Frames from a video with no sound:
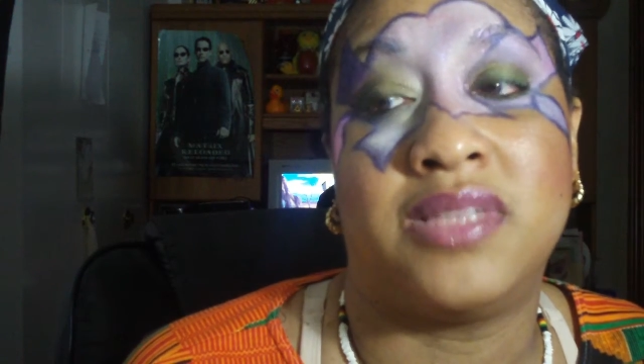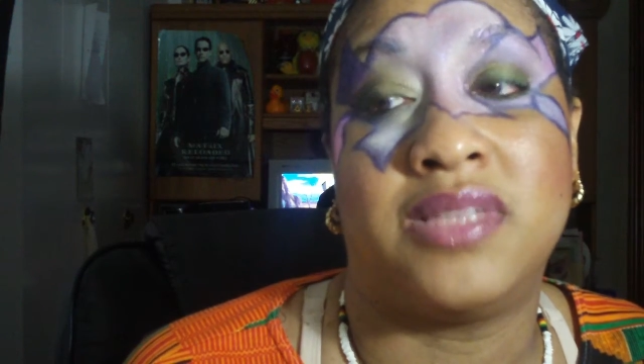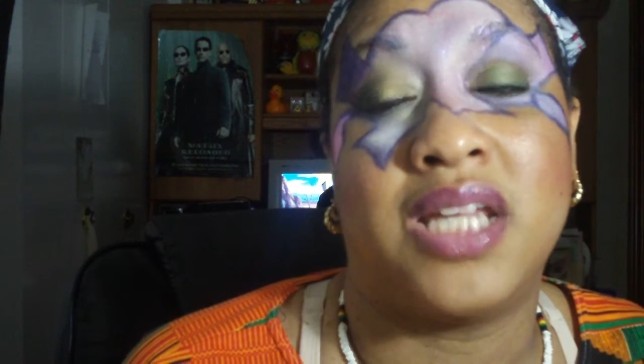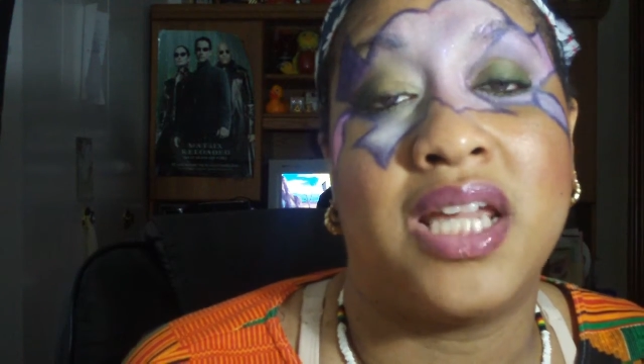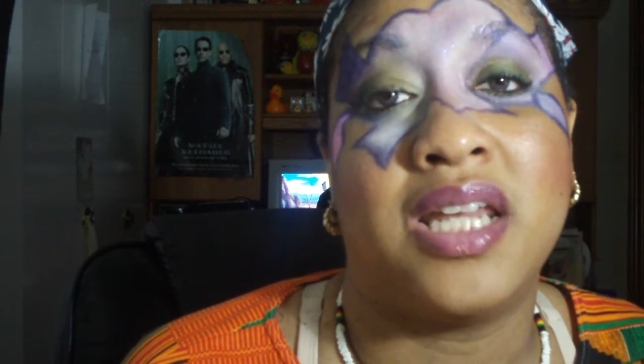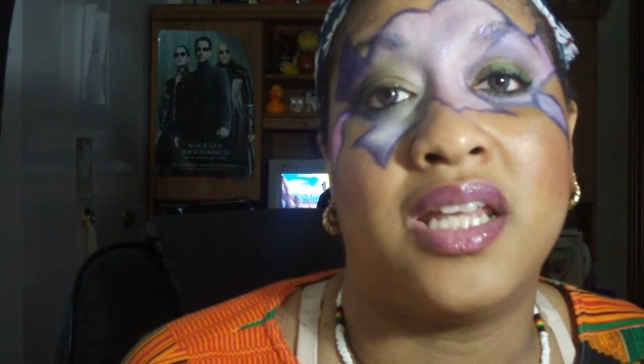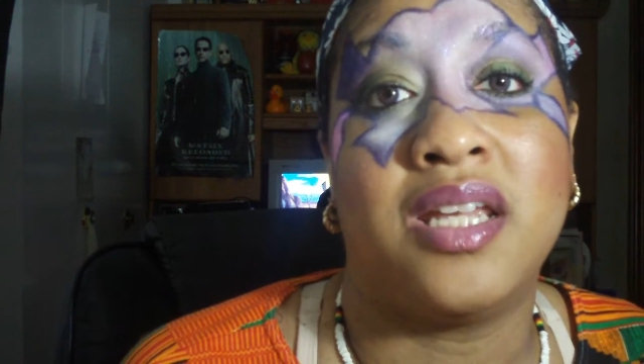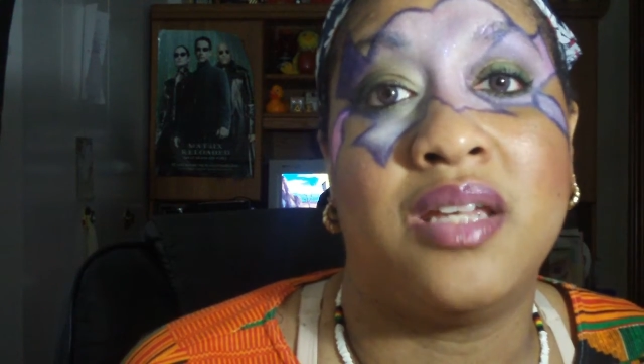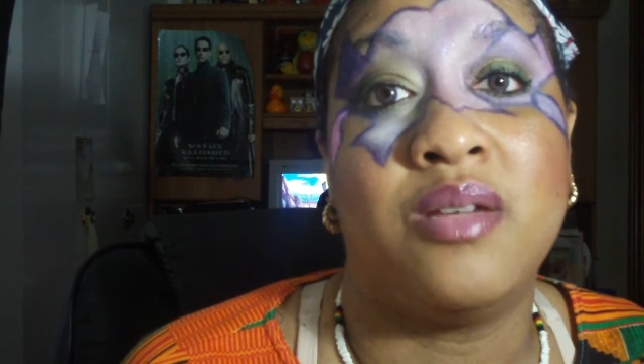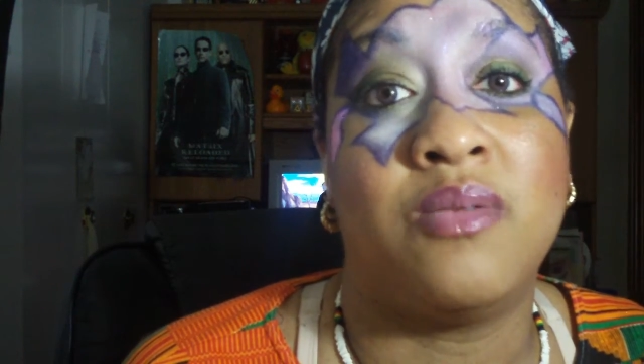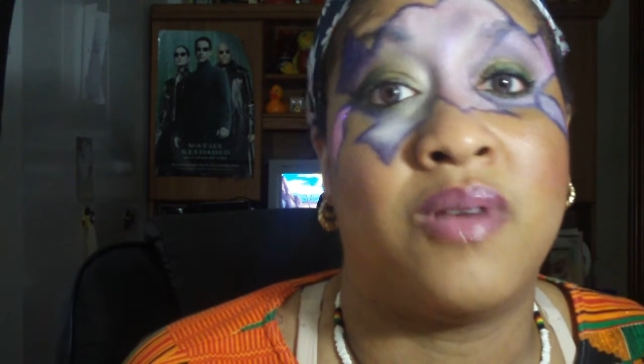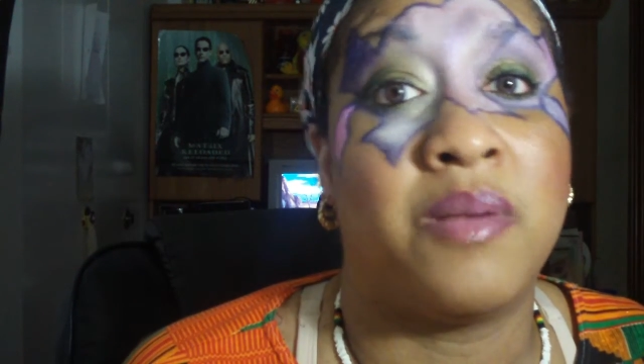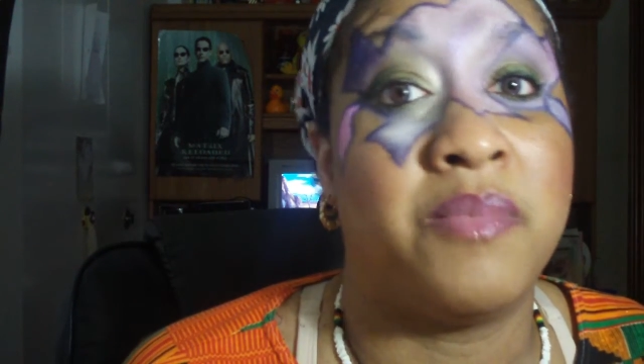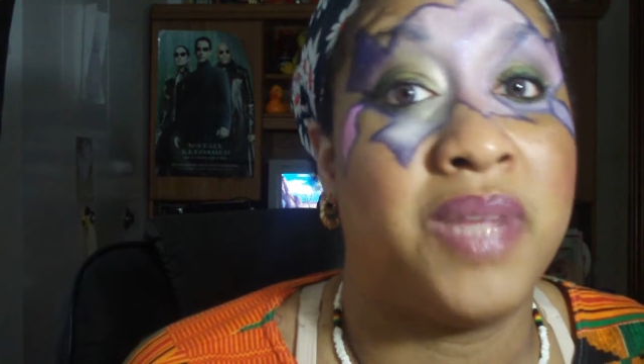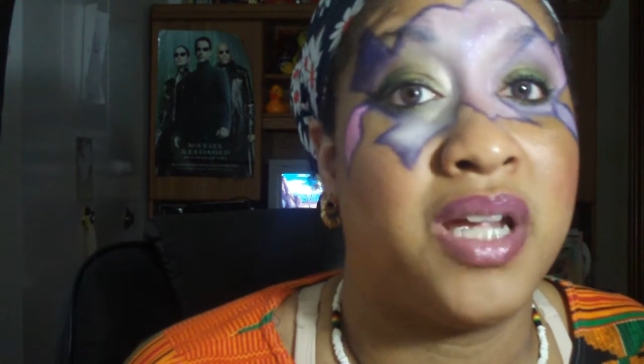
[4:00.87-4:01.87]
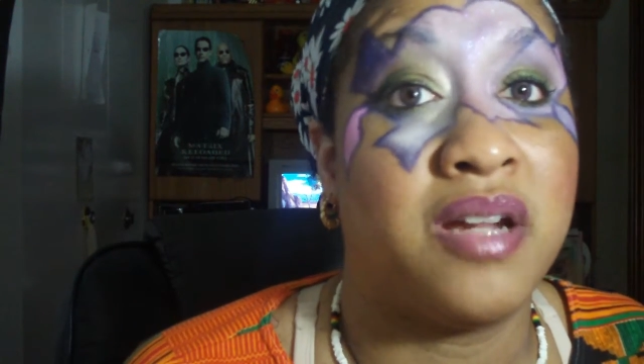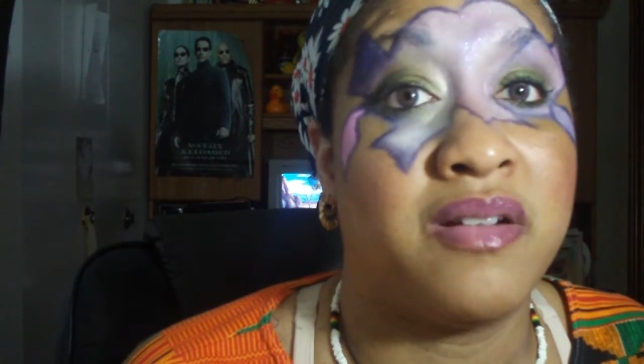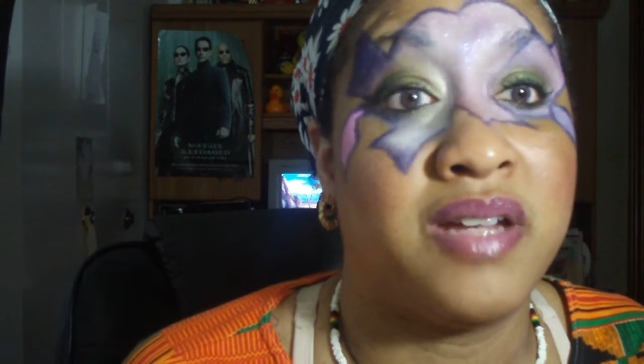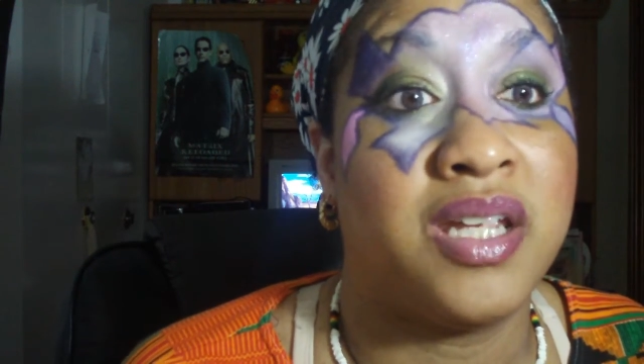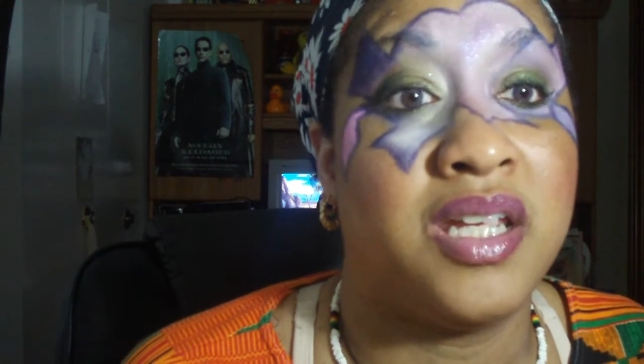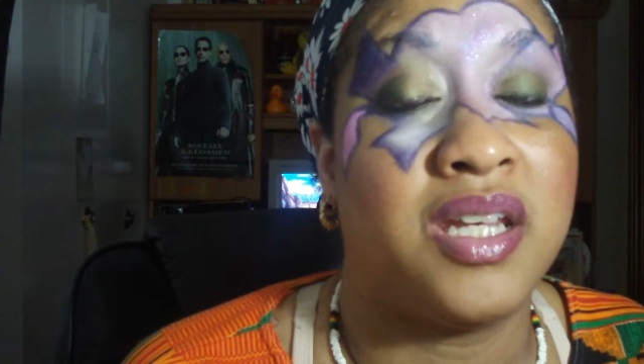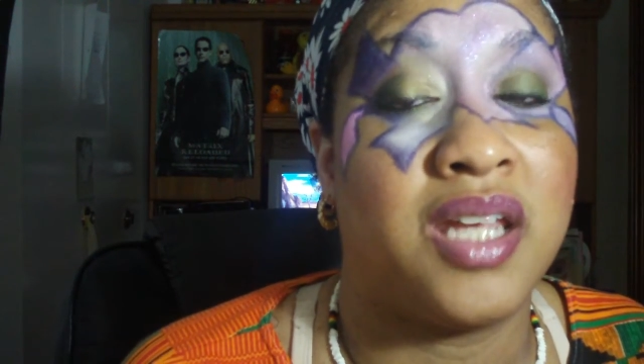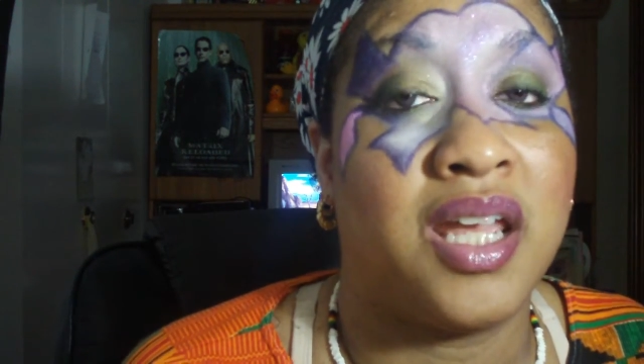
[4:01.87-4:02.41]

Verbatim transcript: dating, who are married,